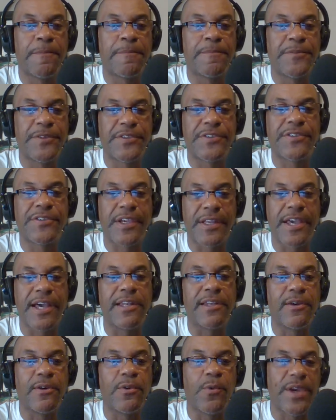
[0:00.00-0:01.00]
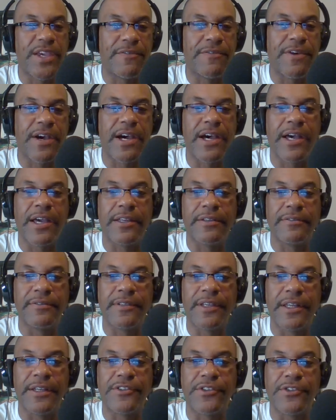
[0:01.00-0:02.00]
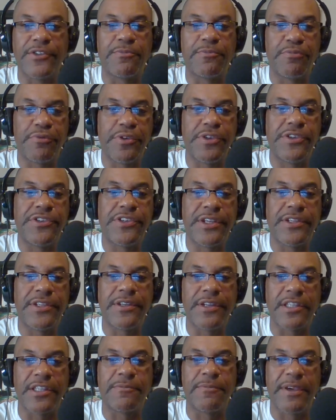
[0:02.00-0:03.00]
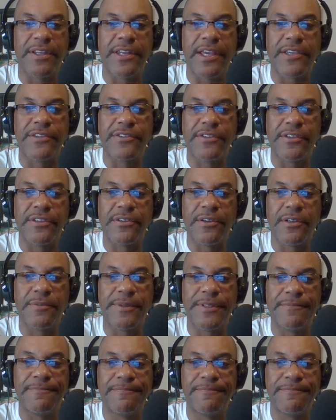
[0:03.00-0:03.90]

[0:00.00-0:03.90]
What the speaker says: just saying hello, wave hi, and just appreciate the next man next to you. You know what I mean?